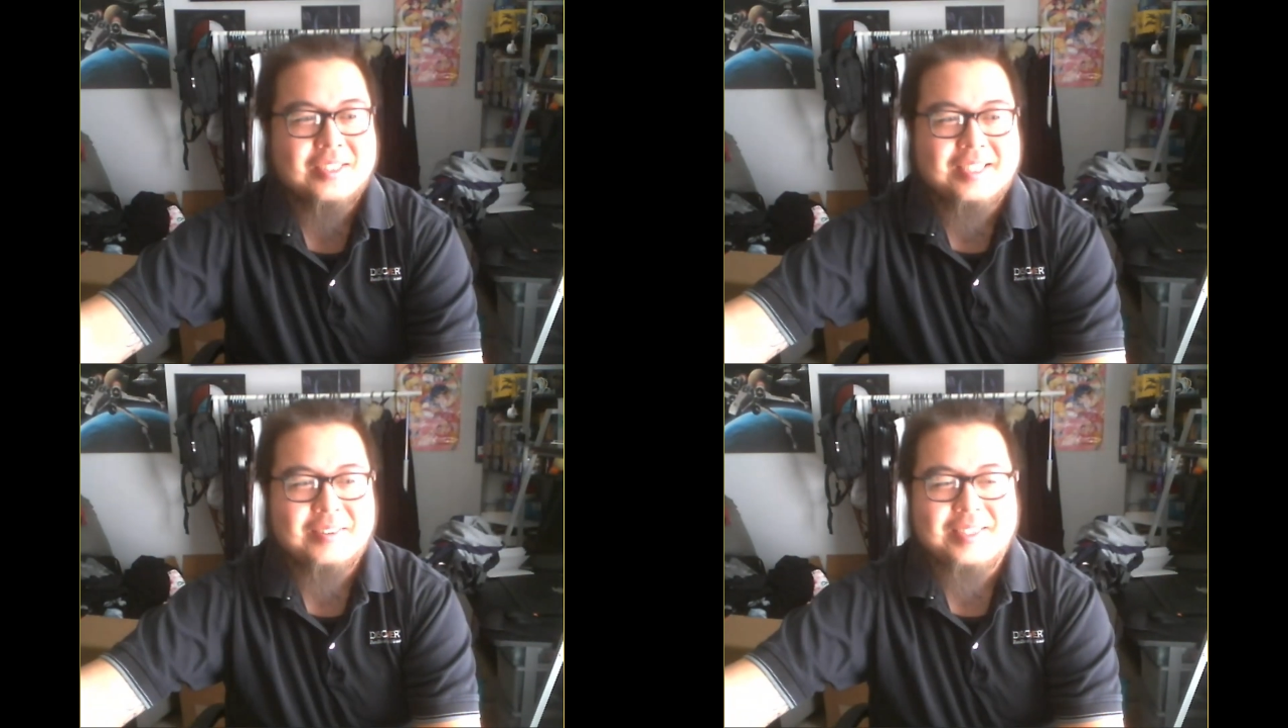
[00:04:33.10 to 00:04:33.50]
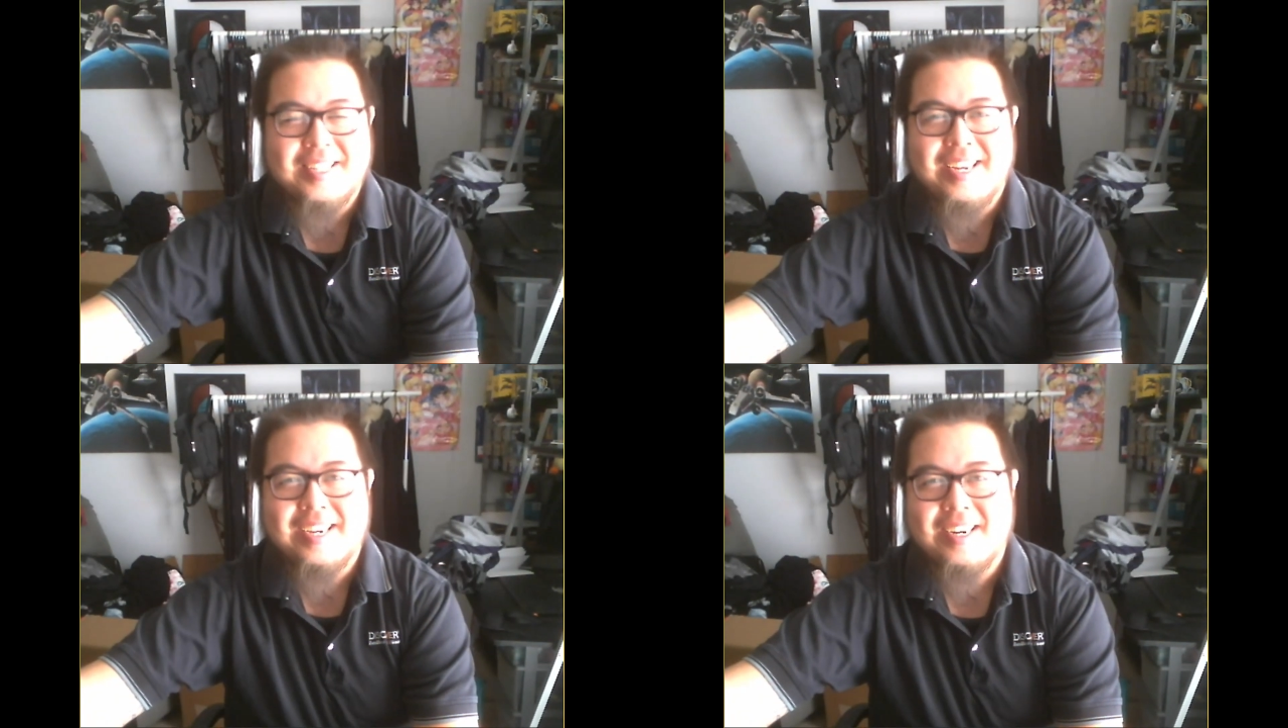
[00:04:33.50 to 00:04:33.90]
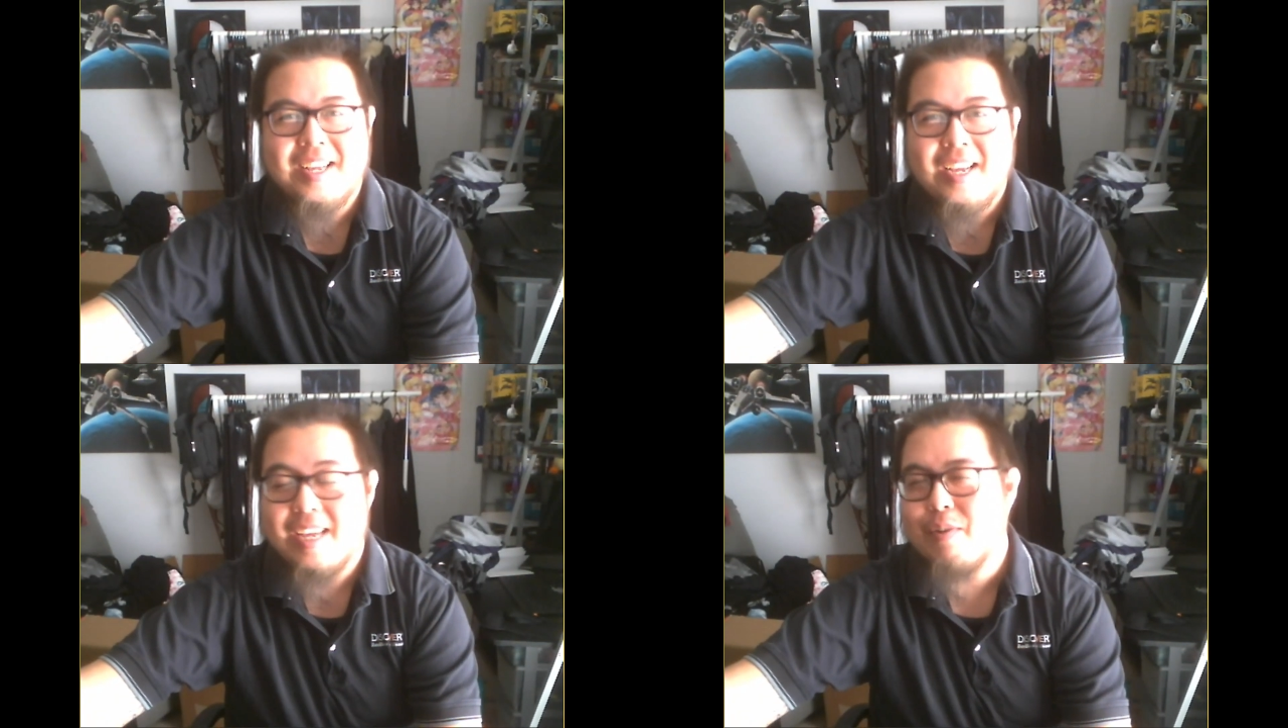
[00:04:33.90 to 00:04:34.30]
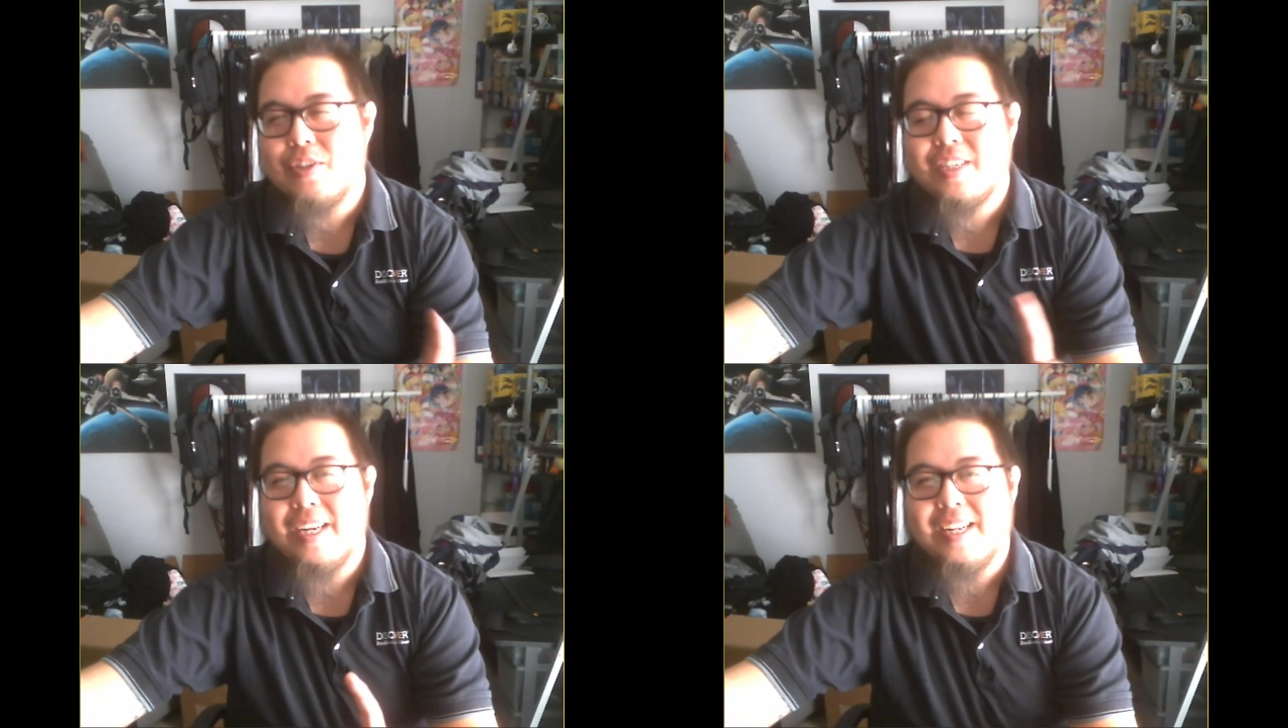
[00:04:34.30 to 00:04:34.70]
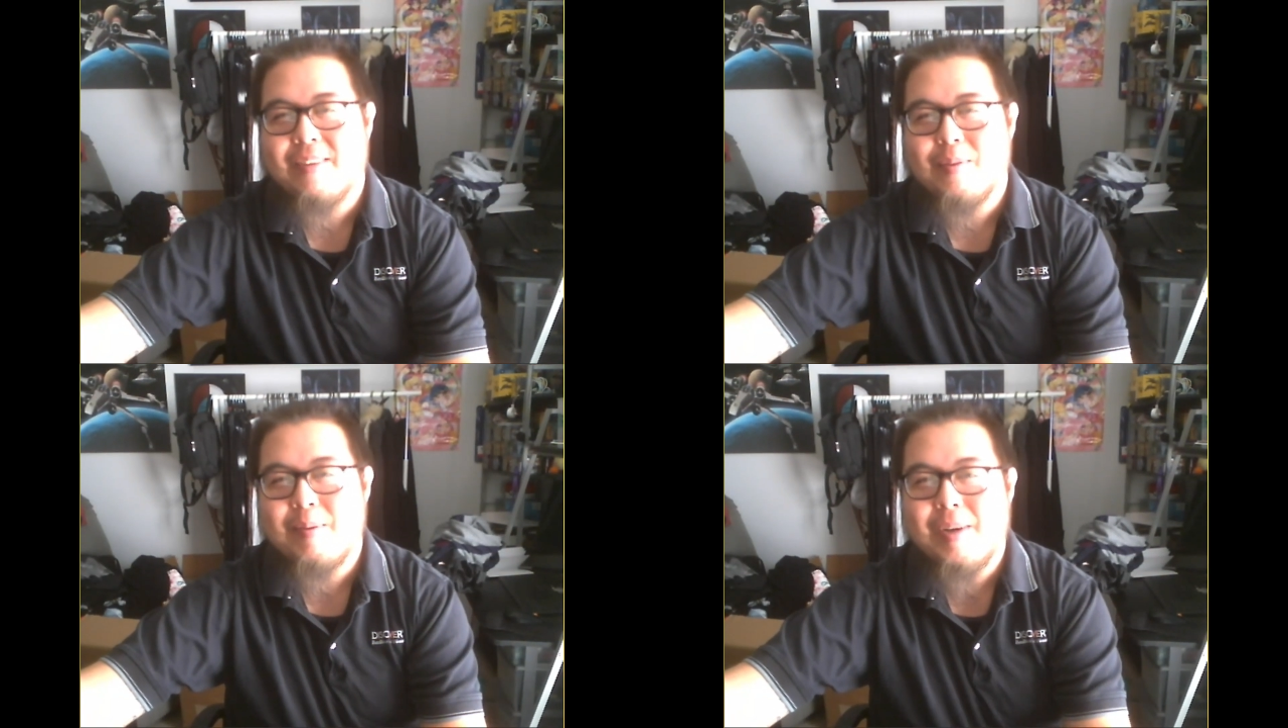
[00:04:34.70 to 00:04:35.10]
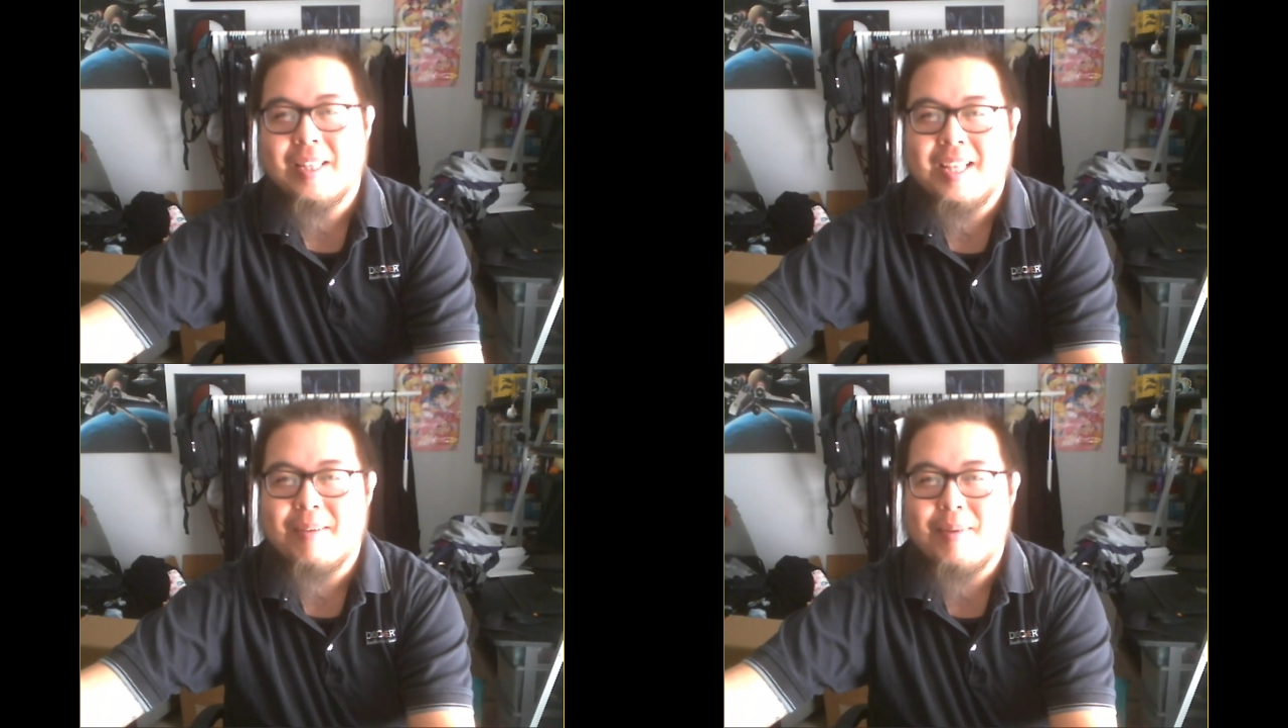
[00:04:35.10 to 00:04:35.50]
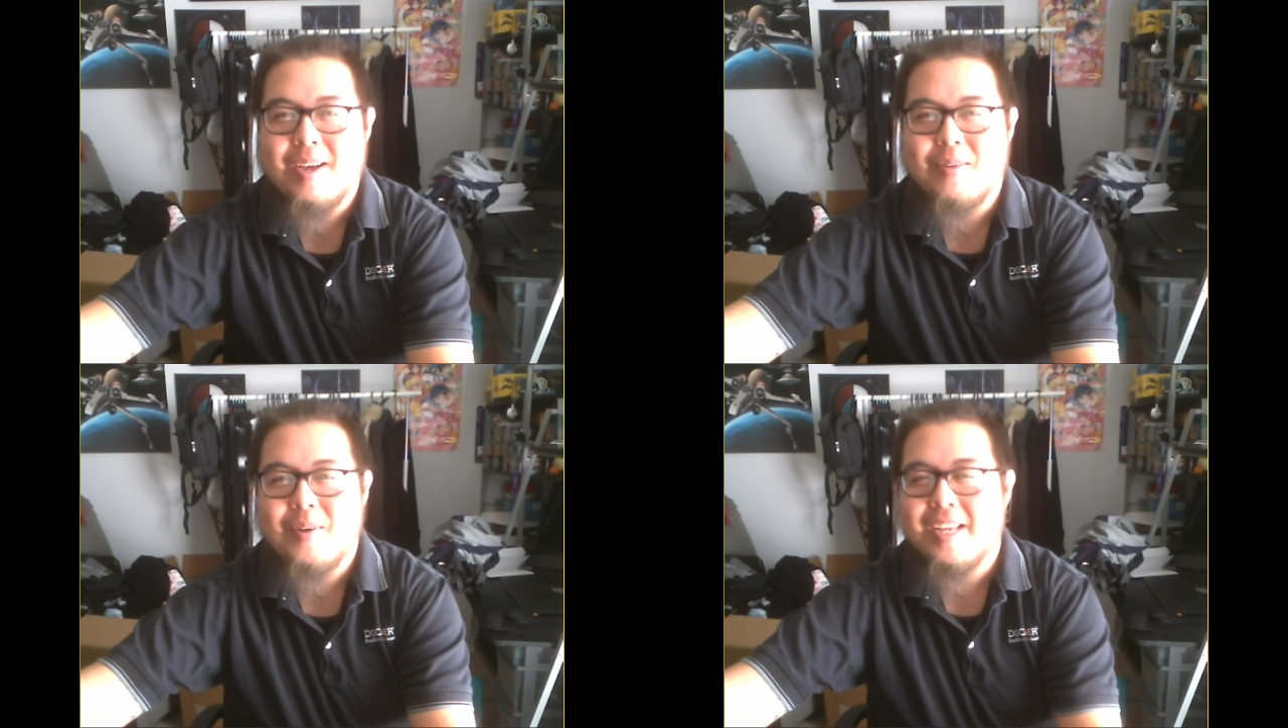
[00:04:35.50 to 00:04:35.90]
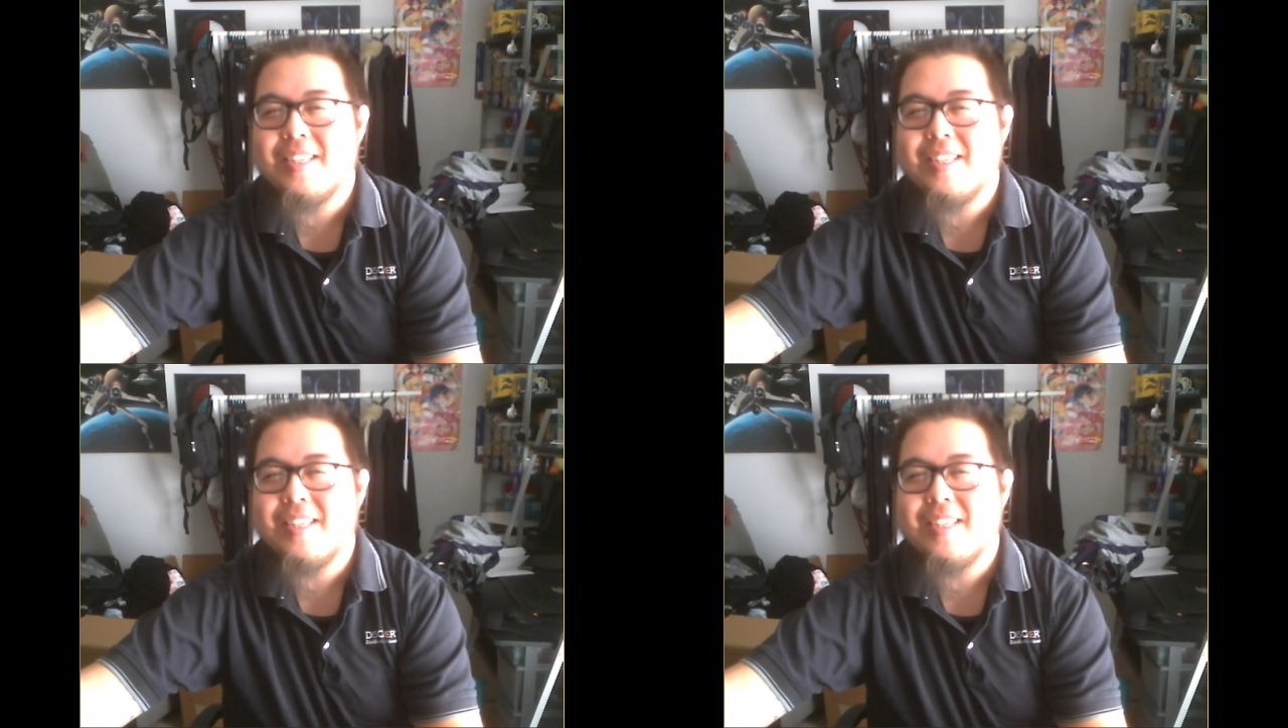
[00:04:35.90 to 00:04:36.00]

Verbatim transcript: and everything. And he was just kidding about that, by the way.